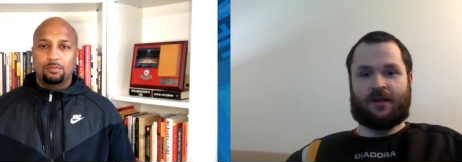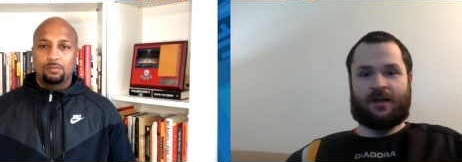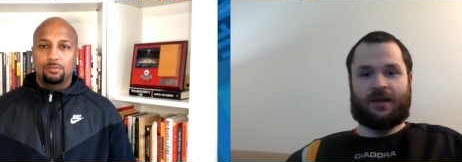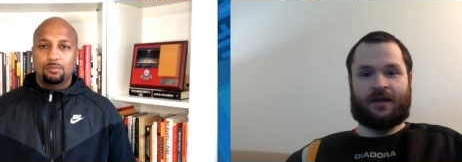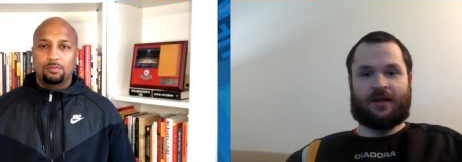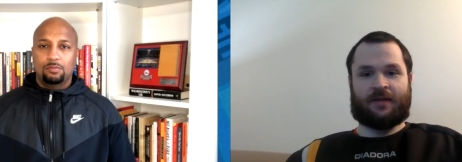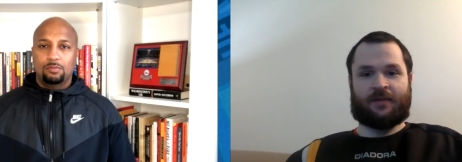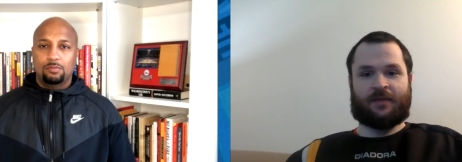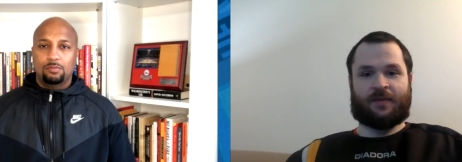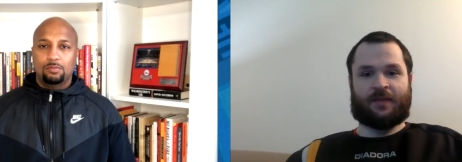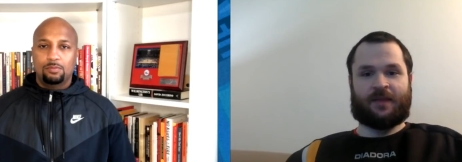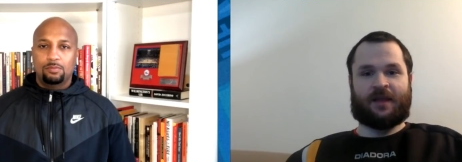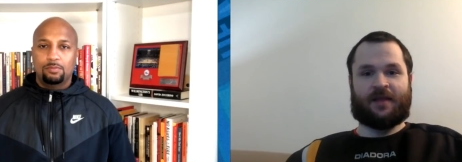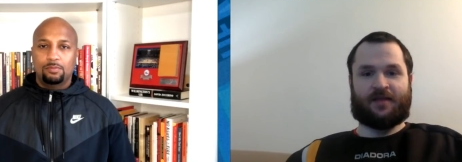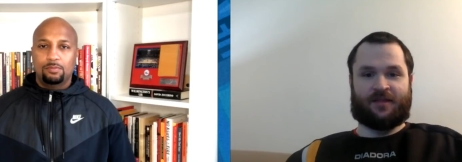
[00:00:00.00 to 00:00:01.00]
Speaker 1: Uh,
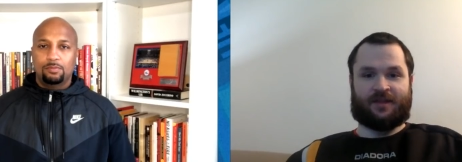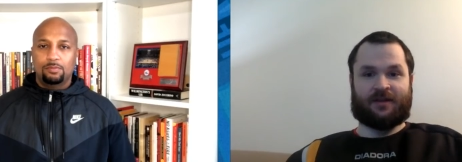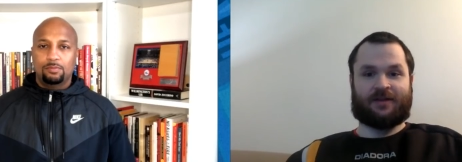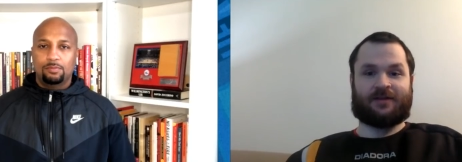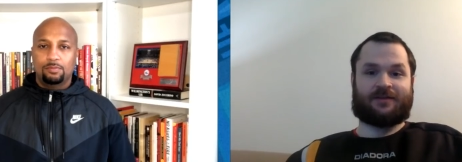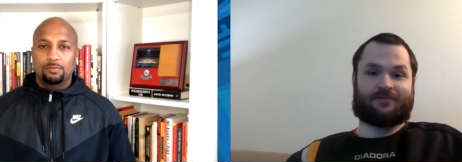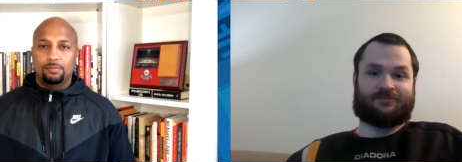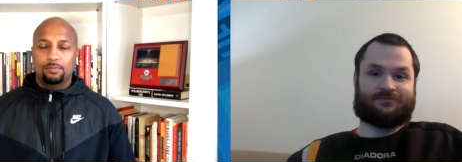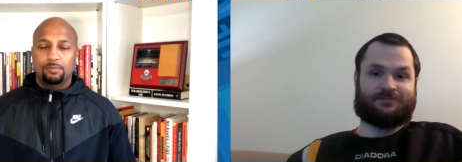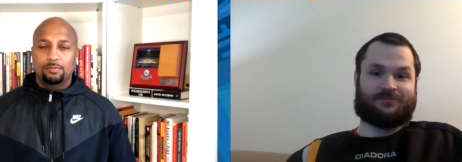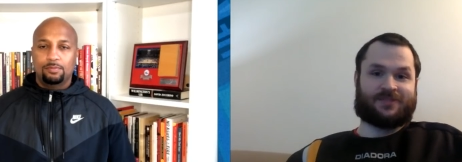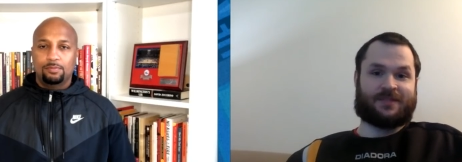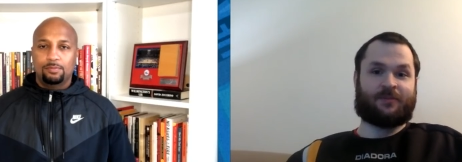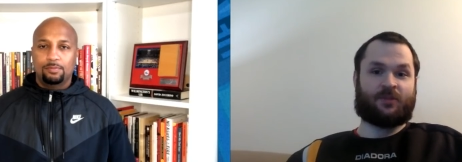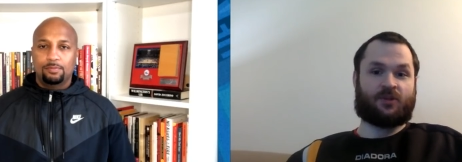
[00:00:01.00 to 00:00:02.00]
I think
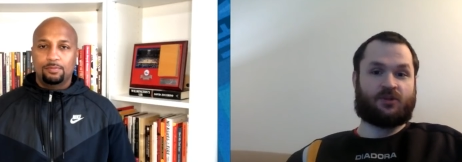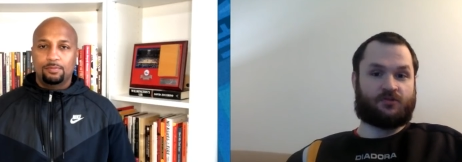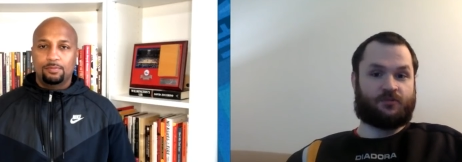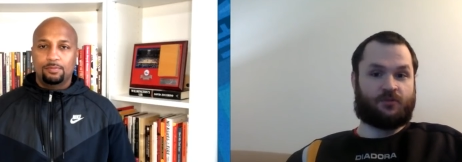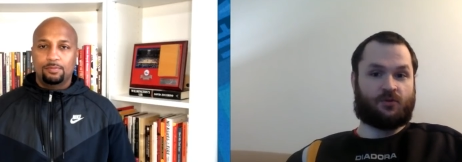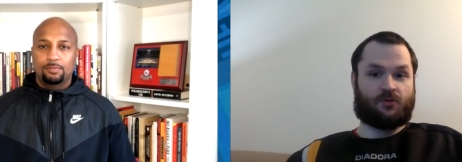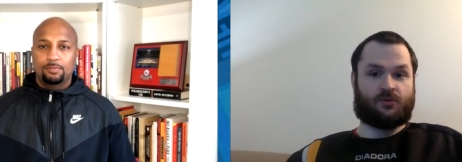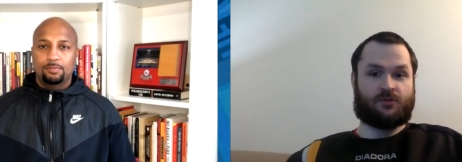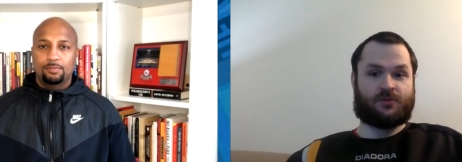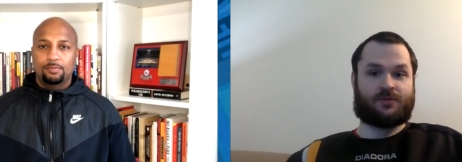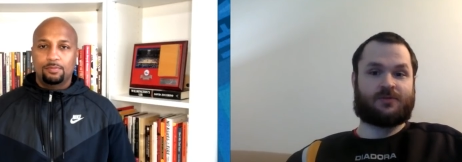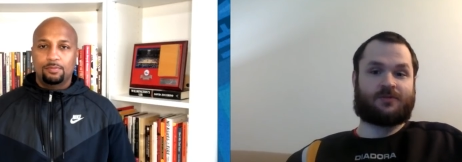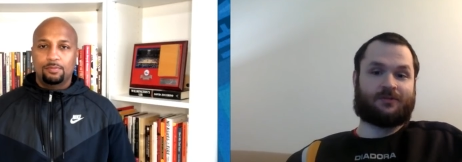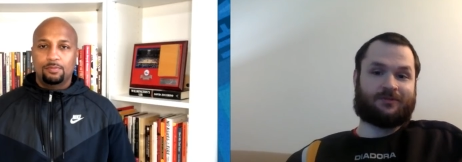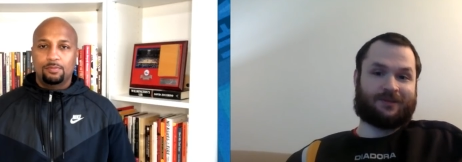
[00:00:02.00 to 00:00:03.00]
some of those
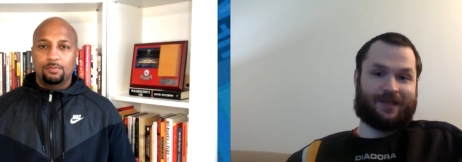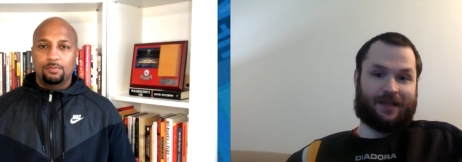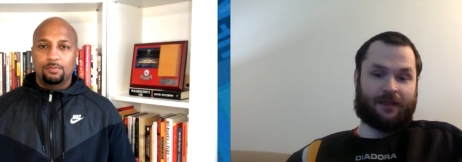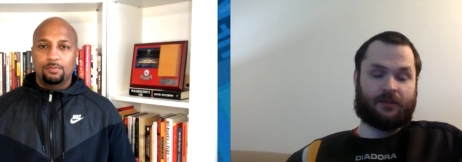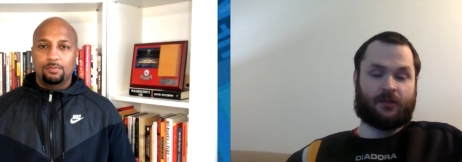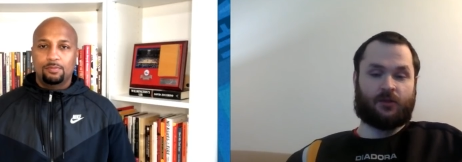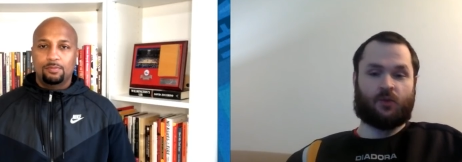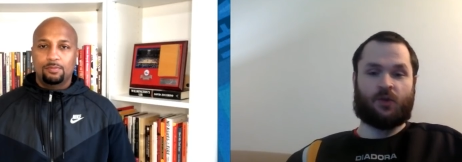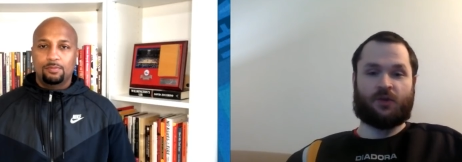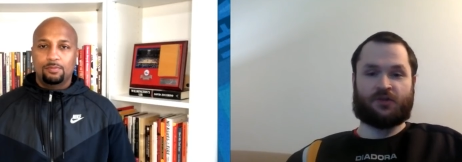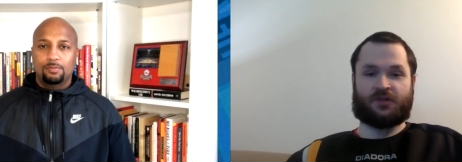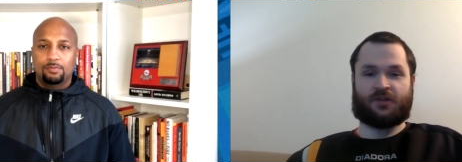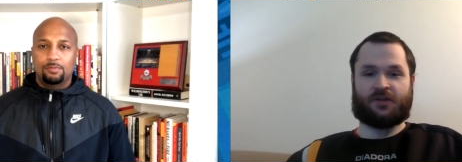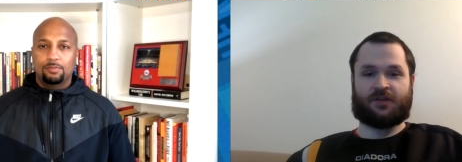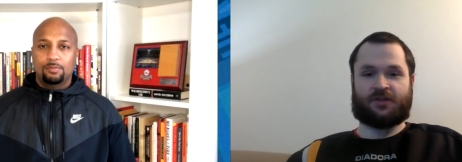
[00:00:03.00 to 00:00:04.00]
boos likely will
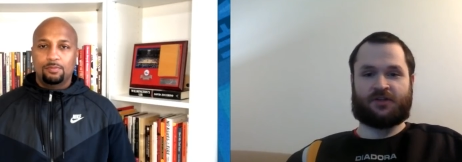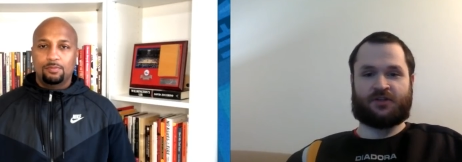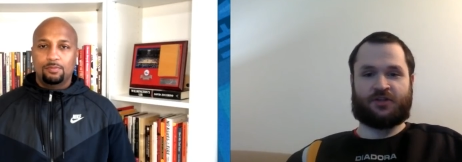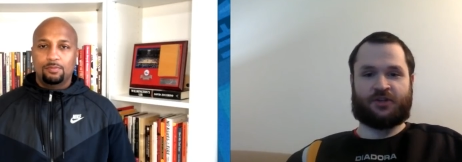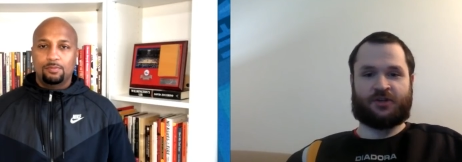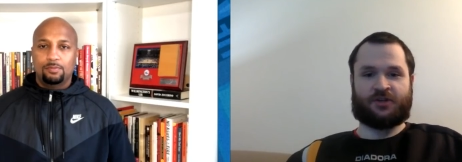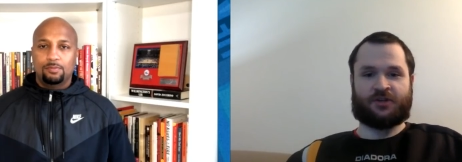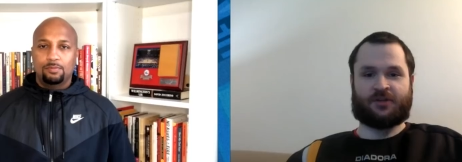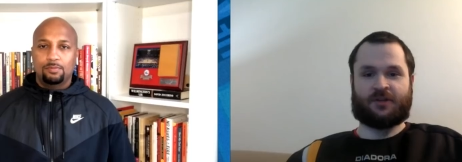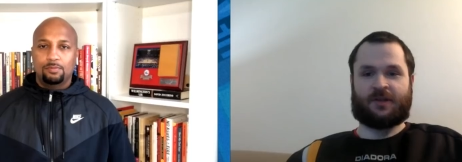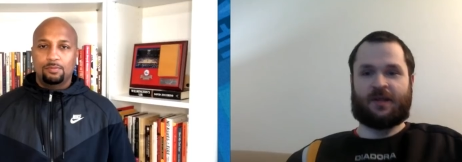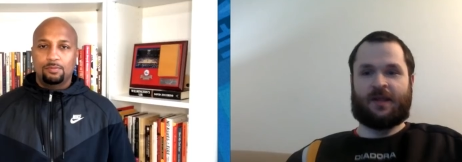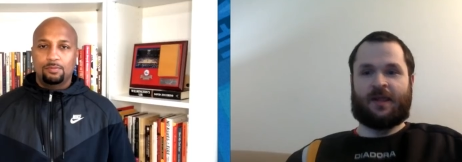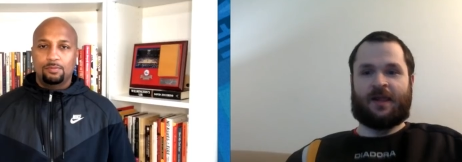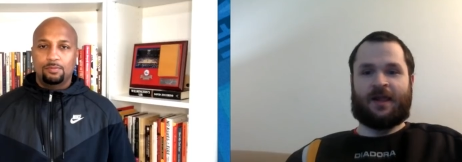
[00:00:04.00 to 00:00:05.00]
turn to cheers.
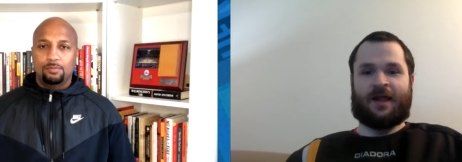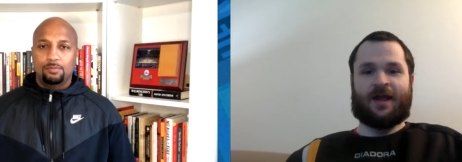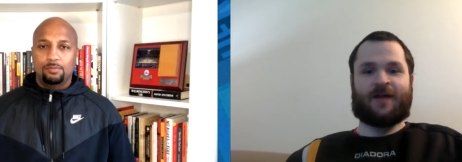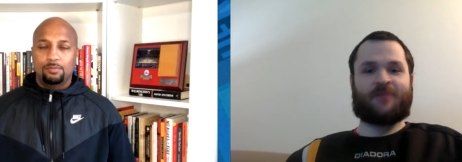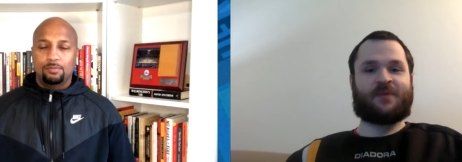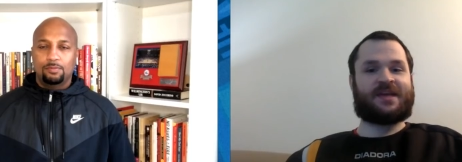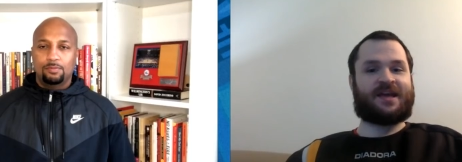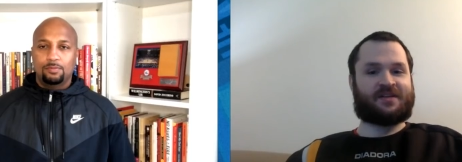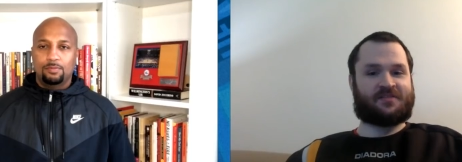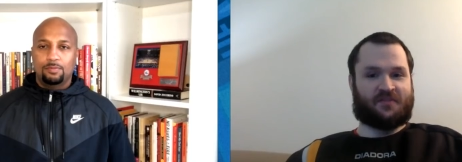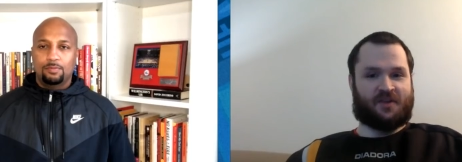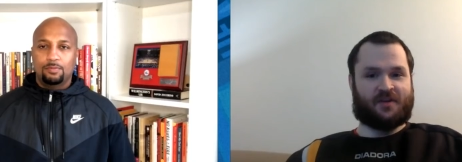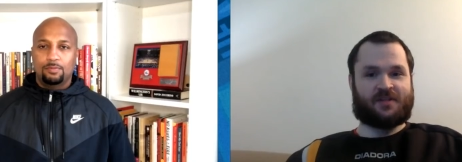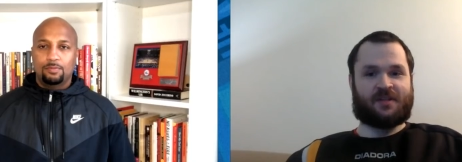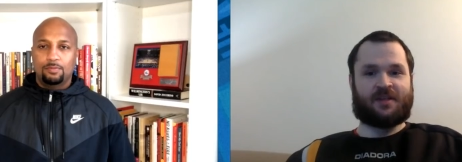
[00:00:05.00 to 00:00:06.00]
Uh, but yeah, as
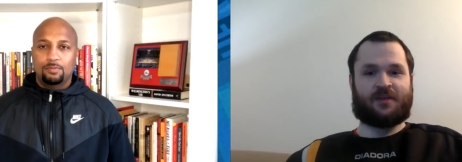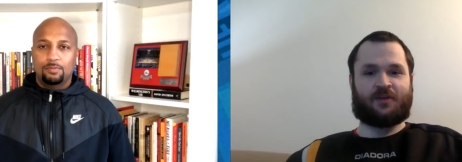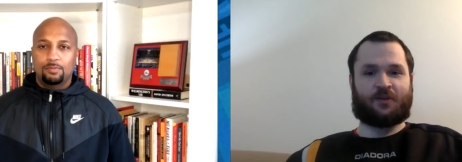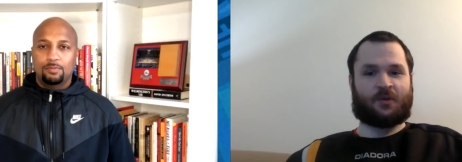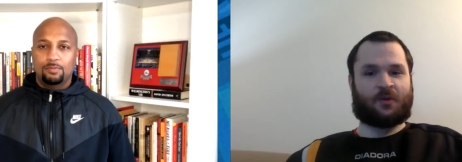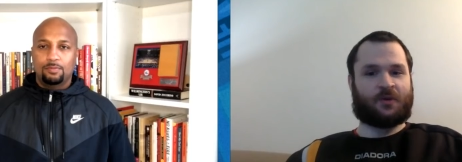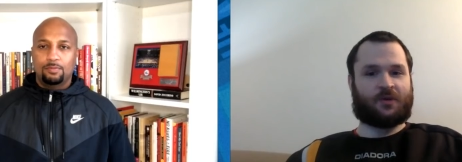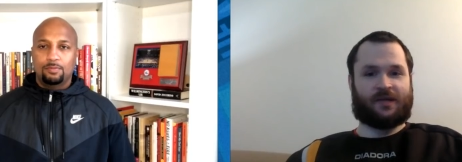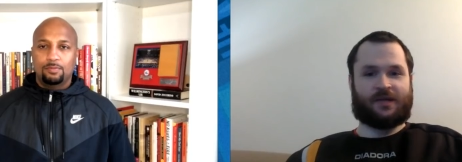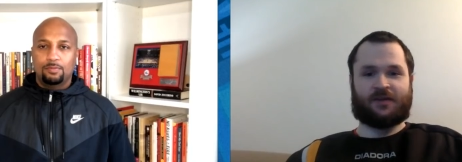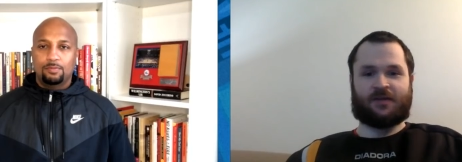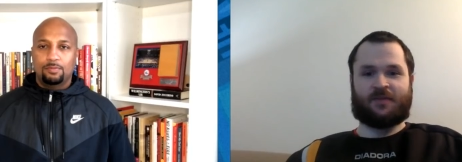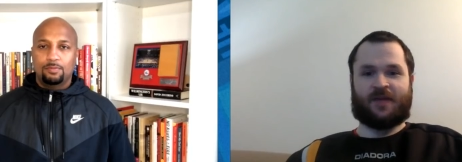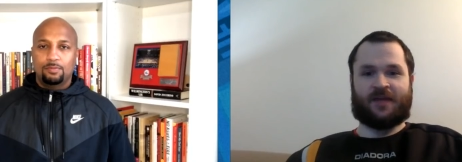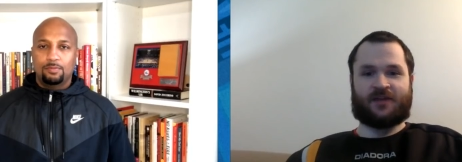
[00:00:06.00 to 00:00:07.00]
far as the uh, Orlando
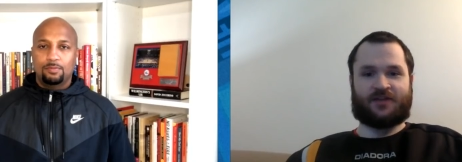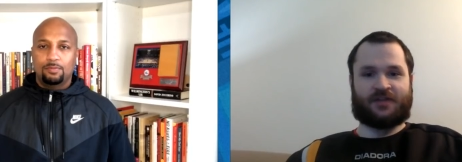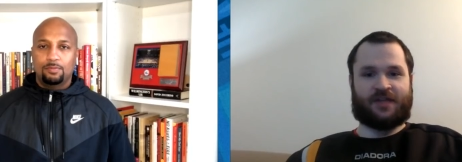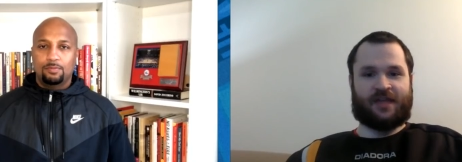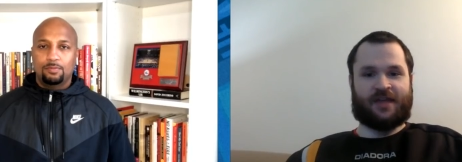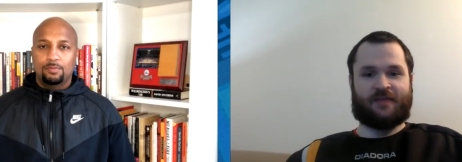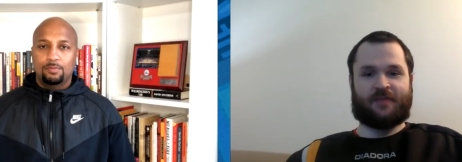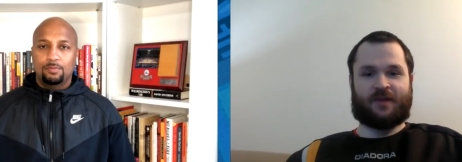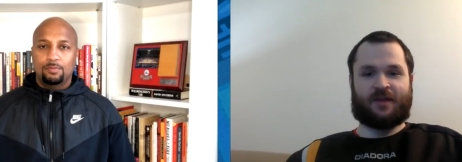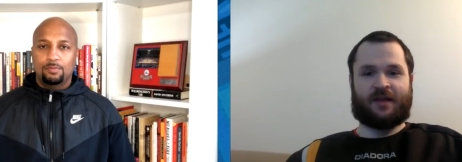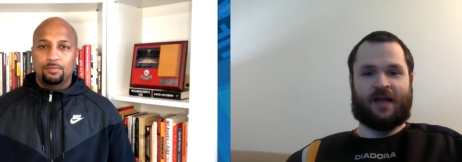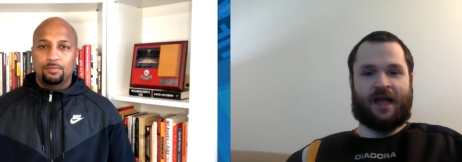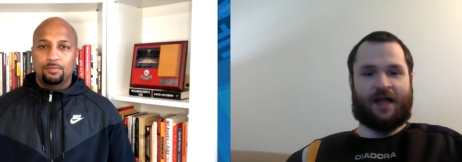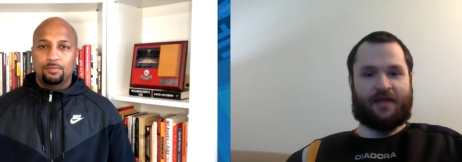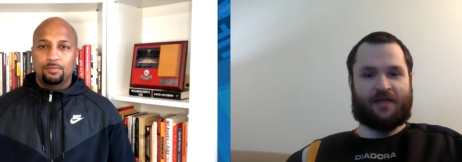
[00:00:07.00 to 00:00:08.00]
Magic game, uh,
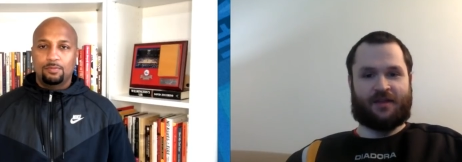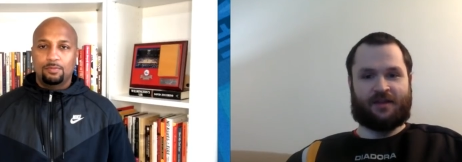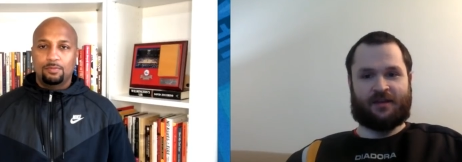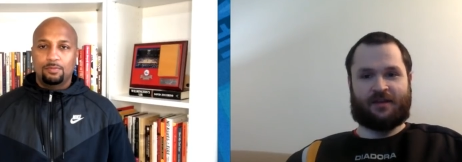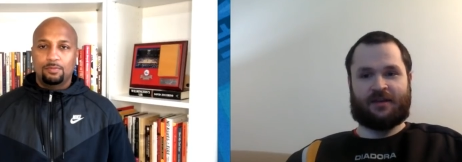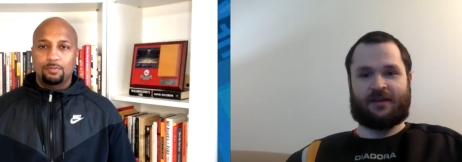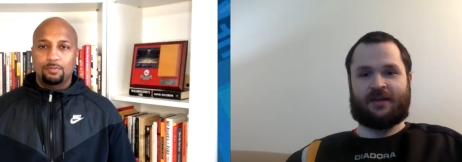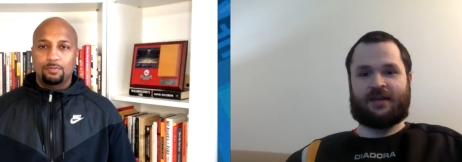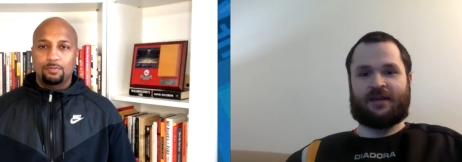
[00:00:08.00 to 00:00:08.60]
I think